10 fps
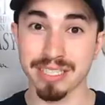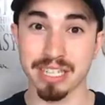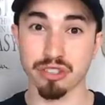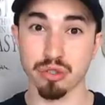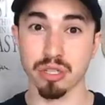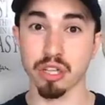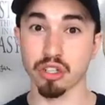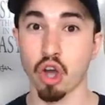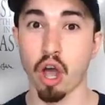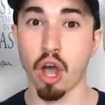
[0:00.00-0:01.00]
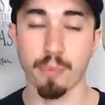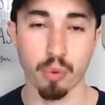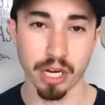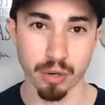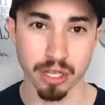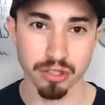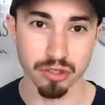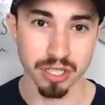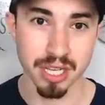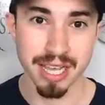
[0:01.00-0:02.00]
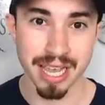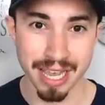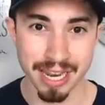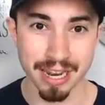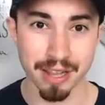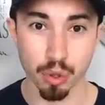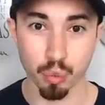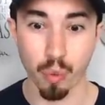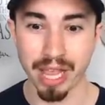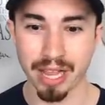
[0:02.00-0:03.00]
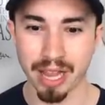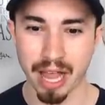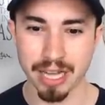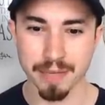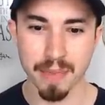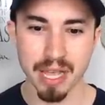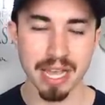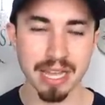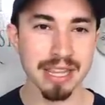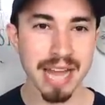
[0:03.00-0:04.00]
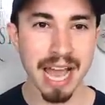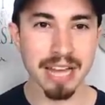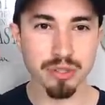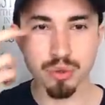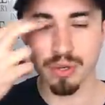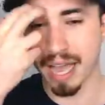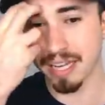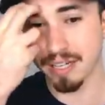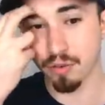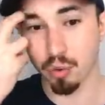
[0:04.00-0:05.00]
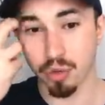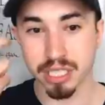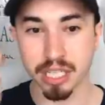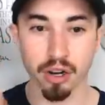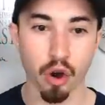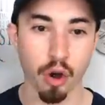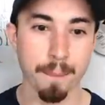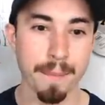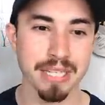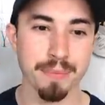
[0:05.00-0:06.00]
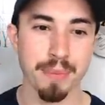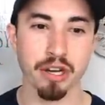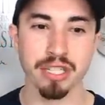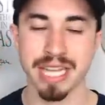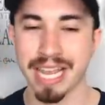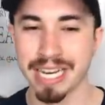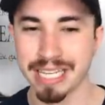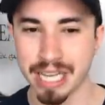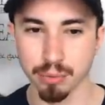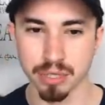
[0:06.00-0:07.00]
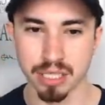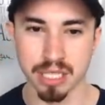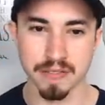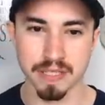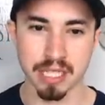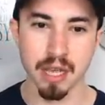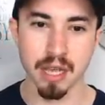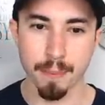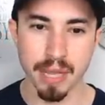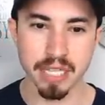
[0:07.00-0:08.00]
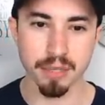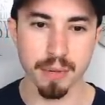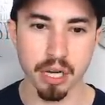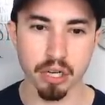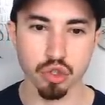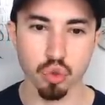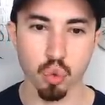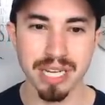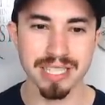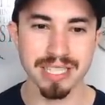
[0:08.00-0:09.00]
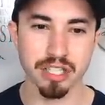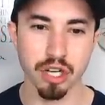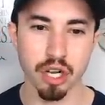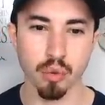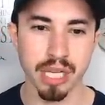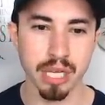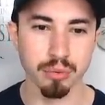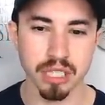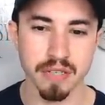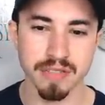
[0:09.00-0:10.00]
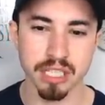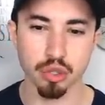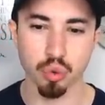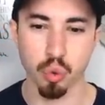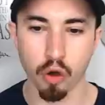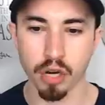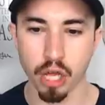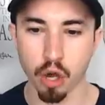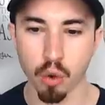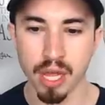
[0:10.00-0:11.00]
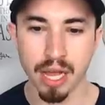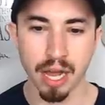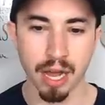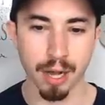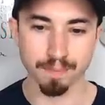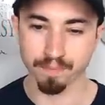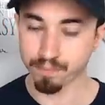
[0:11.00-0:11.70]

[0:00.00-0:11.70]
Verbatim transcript: against those other top ranked wrestlers in the weight class. And the last two guys, of course, here are Mason Parris and Gable Steveson. Mason Parris 26 0, Gable Steveson 12 0. Um,